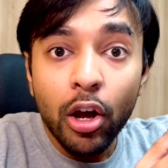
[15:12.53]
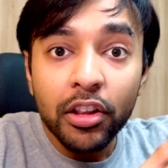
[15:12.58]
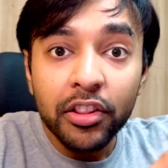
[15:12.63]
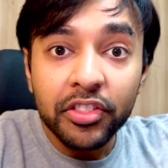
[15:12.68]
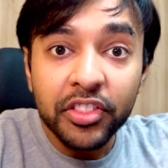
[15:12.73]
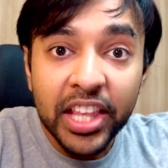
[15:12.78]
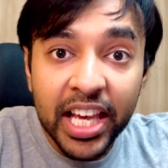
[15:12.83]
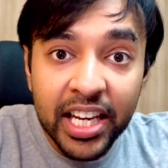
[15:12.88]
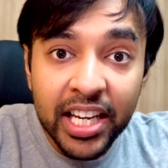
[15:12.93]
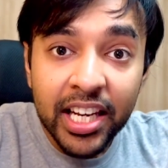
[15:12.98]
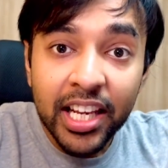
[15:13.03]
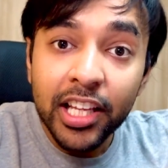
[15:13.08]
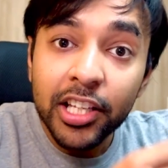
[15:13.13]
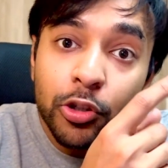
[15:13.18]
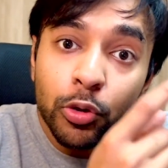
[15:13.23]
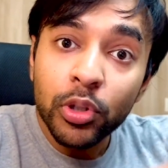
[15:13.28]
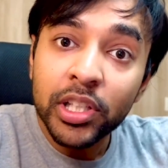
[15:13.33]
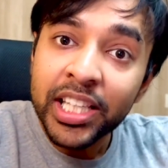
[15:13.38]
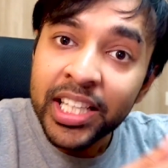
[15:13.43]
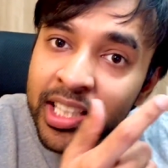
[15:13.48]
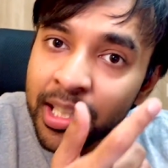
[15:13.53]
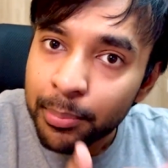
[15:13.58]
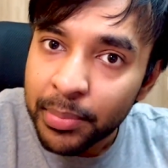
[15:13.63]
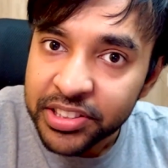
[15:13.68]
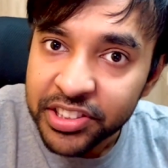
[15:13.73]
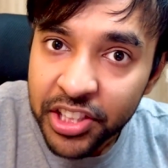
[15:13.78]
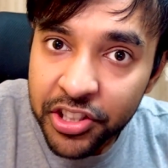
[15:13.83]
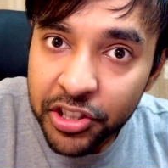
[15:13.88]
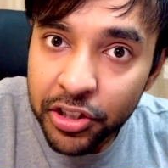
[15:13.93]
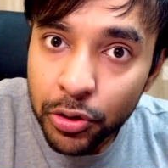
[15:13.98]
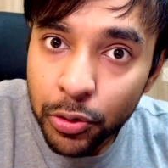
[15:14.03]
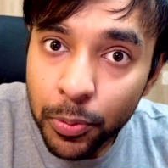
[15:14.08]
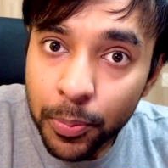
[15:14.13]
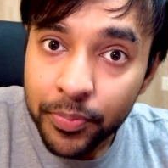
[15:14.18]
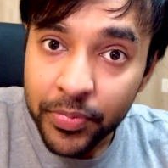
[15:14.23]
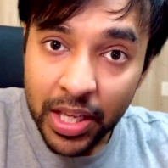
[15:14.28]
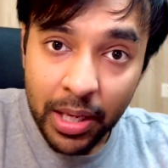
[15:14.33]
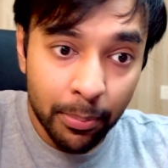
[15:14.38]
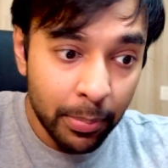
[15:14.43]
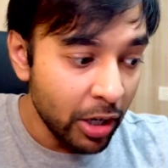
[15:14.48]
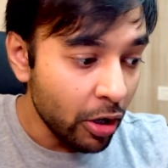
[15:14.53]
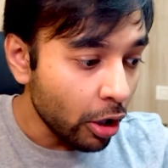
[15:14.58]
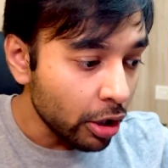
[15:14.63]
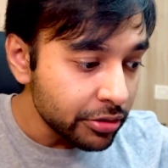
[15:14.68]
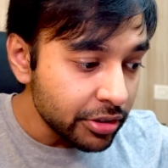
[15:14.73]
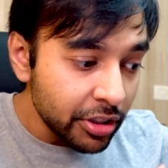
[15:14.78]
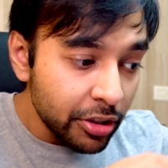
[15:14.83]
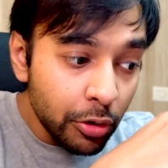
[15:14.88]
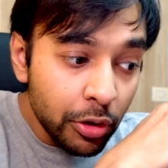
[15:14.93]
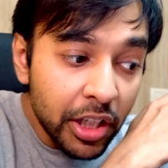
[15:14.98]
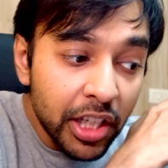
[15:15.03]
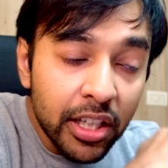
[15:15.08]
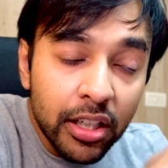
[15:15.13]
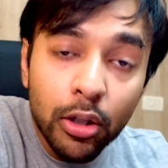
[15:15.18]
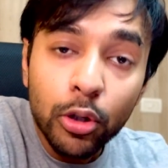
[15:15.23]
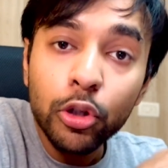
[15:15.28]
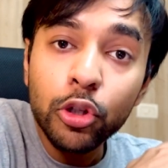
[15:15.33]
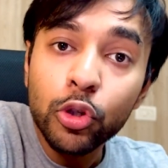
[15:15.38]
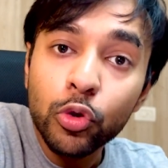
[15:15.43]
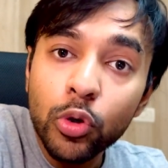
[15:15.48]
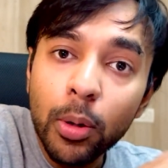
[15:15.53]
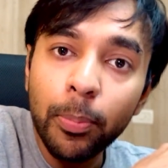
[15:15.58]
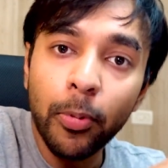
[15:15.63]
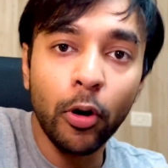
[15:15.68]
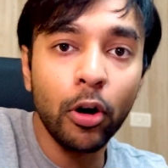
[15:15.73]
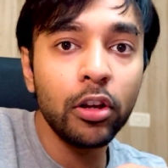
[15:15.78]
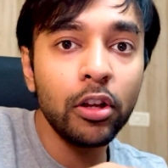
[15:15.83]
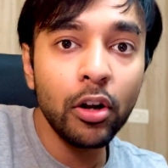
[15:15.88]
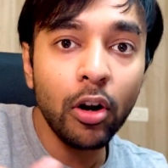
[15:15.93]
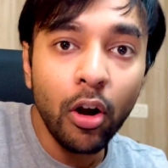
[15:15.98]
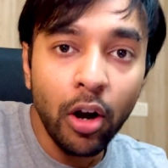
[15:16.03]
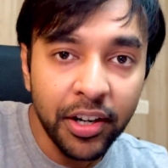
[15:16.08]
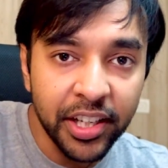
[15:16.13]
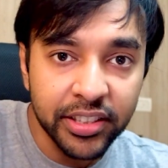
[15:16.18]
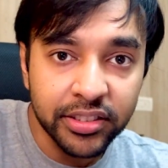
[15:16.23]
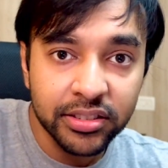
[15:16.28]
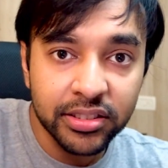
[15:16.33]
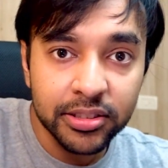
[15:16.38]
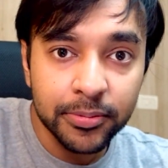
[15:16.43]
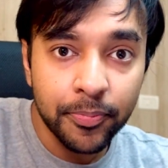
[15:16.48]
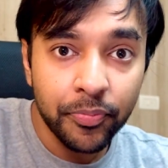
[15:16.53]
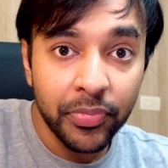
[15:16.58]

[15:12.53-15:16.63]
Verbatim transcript: then you need a message queue because you need to queue up all your orders.